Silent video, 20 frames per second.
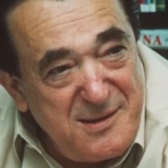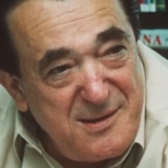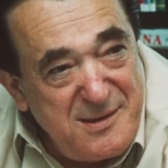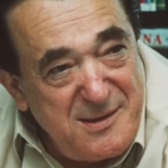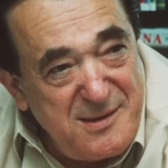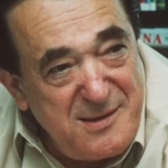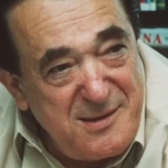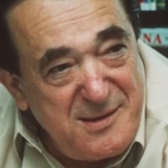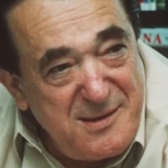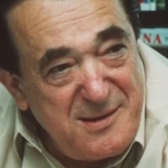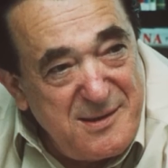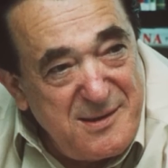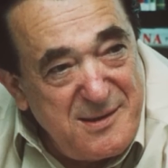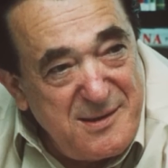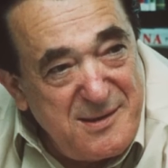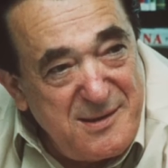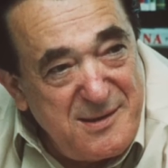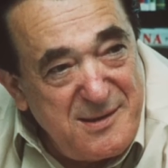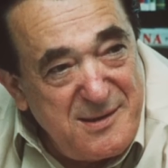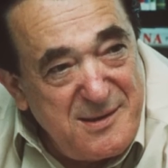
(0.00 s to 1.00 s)
pension
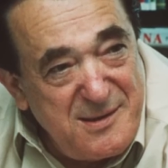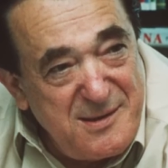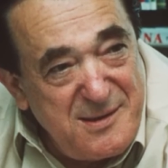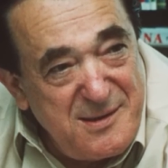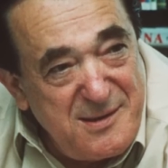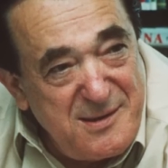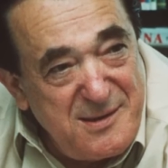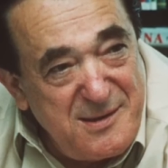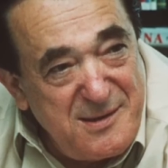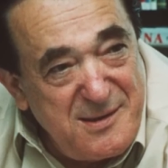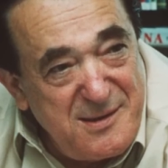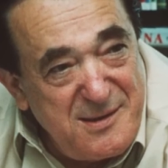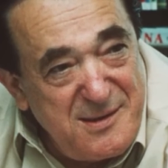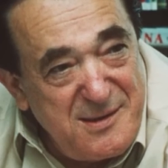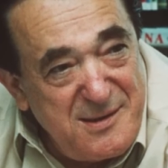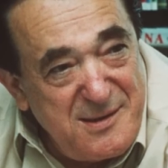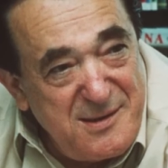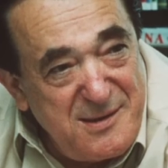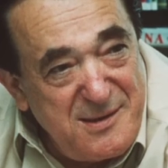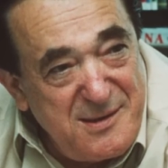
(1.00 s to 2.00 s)
money. And
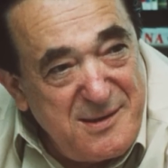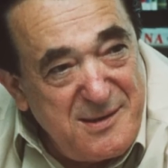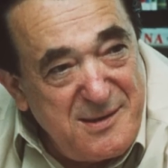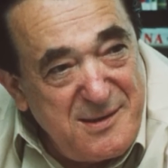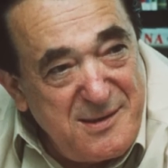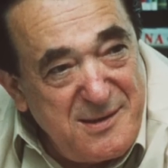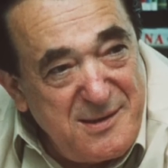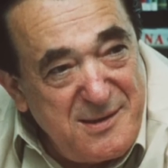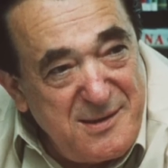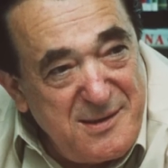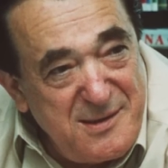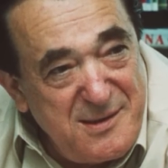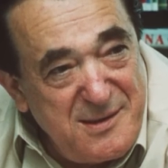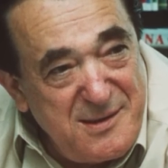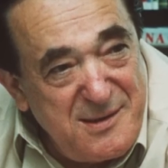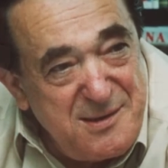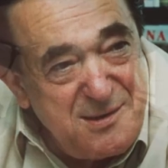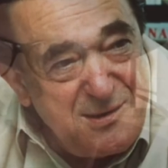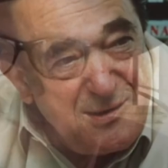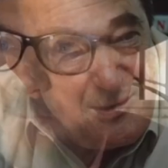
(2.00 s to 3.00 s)
I played a
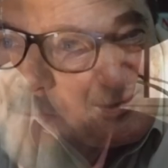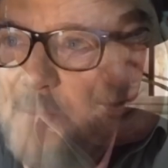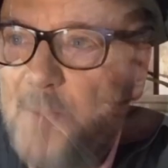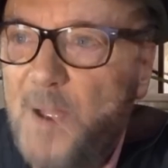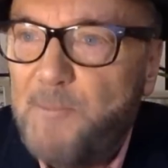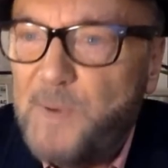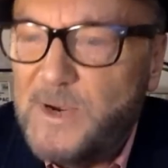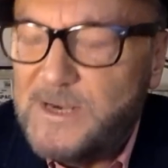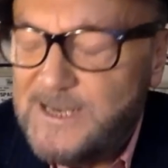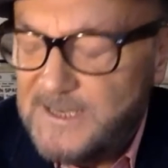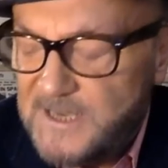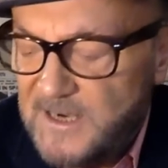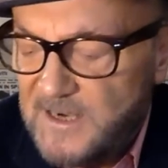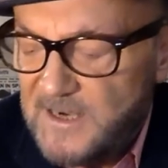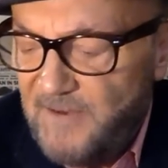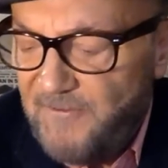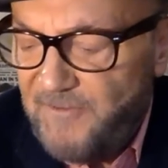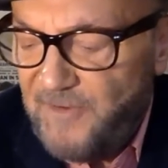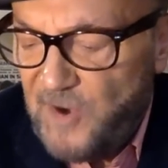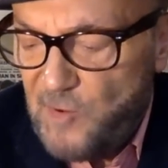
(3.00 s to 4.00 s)
pretty
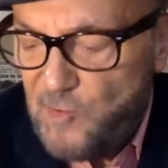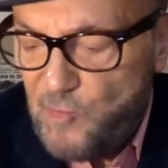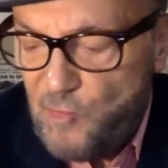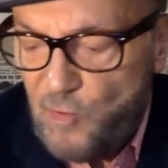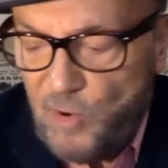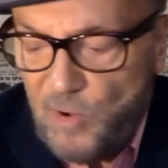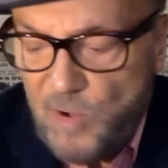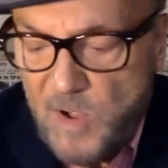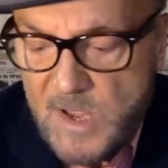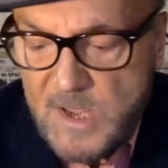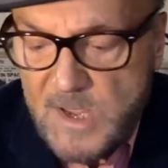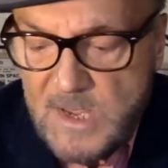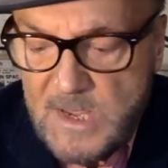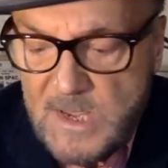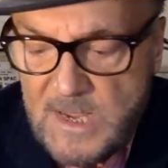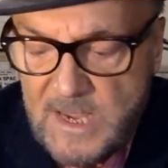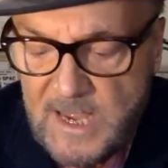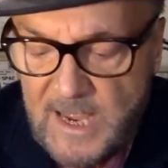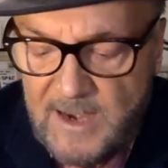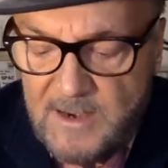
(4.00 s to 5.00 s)
significant role
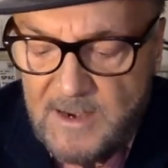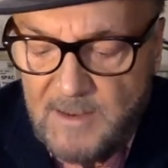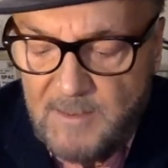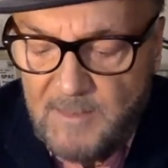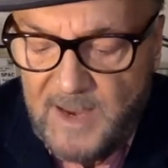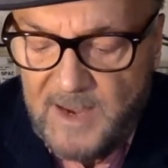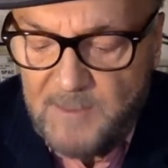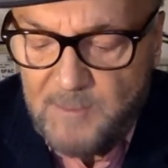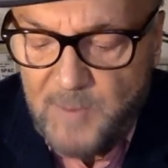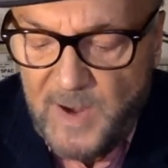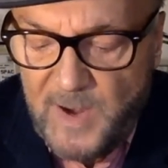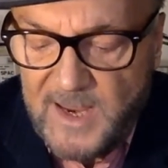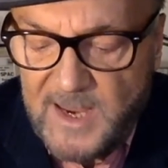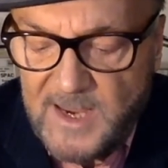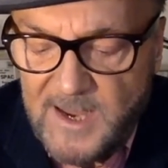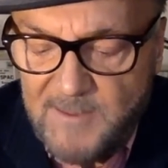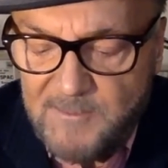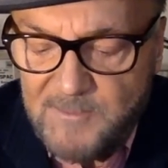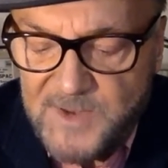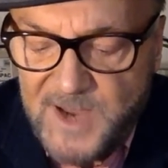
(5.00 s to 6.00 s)
in
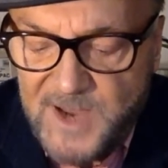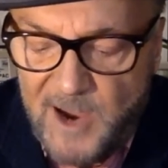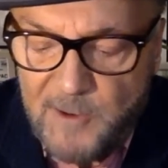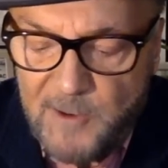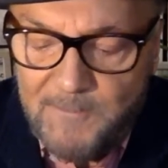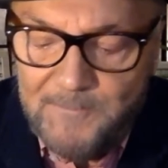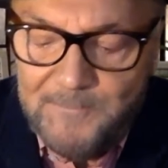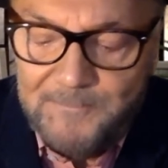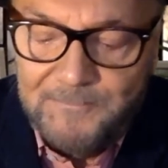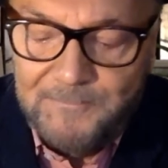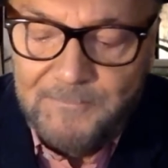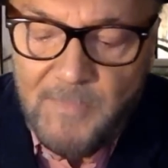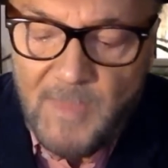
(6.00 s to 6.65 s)
bringing him down.